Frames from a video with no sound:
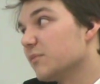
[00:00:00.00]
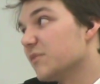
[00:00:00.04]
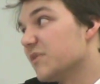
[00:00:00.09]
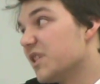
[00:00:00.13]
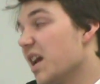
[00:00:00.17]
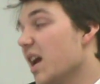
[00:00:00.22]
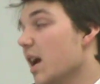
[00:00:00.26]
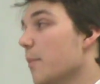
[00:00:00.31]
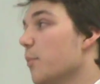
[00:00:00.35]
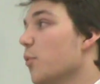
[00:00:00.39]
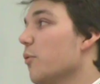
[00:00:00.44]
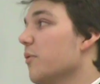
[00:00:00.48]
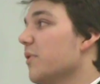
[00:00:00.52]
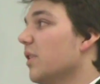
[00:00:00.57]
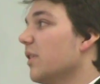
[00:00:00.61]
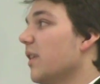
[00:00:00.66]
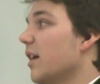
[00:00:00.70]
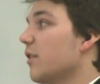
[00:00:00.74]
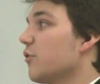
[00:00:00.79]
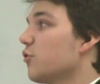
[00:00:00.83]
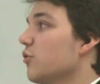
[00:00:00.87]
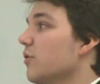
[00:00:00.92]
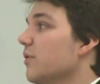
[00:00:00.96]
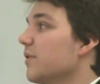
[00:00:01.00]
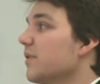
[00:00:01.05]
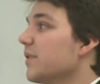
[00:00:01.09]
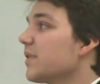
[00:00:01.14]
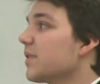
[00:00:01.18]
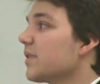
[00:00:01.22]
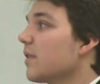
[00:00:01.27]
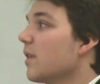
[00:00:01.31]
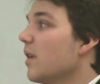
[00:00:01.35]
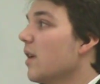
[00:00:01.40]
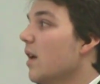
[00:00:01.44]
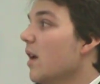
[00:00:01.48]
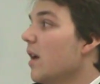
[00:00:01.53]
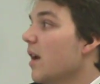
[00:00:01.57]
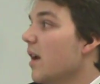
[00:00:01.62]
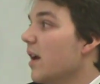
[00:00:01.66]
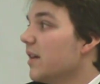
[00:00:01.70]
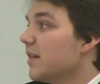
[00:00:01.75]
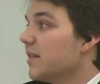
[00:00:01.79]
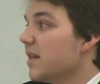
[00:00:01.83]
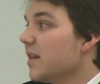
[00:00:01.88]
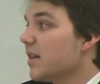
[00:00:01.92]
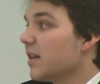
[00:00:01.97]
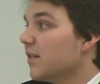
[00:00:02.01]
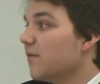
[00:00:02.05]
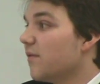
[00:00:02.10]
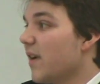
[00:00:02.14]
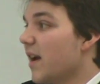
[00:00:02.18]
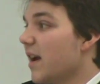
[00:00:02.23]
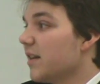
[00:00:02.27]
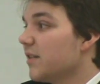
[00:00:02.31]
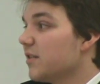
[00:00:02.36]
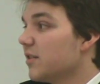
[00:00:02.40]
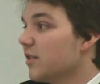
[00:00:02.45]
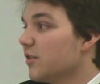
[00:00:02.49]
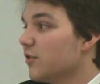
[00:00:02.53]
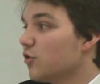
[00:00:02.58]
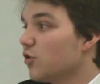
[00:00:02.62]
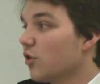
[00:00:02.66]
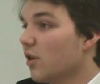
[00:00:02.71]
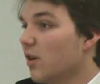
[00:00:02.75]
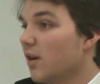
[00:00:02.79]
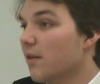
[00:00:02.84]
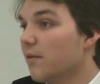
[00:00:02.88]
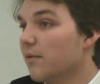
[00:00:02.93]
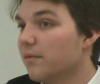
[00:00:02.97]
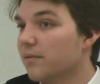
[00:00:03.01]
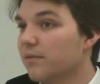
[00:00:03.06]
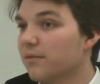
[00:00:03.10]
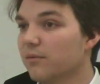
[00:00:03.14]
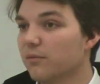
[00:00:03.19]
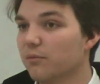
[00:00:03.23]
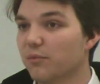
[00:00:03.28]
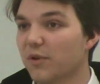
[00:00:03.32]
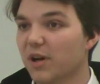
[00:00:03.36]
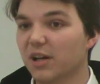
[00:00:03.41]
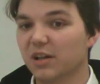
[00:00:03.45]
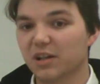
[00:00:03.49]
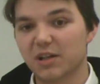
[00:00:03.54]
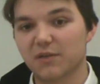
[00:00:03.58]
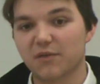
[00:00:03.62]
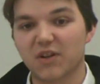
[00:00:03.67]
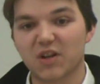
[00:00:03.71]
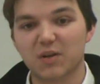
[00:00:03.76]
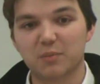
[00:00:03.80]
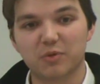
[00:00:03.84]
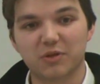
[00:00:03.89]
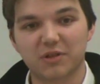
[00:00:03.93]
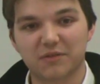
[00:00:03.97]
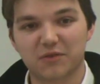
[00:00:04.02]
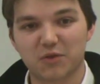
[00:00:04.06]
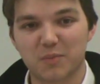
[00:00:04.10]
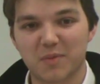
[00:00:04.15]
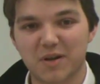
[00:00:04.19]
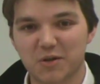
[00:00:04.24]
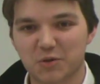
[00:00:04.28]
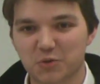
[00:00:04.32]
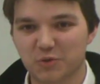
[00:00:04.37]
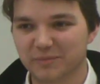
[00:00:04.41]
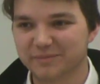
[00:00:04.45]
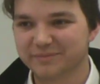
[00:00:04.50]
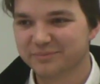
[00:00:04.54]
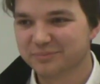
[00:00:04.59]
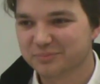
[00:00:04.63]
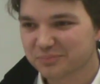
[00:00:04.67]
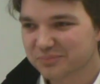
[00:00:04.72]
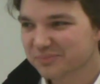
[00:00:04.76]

tamper with elections and take advantage of readily available information.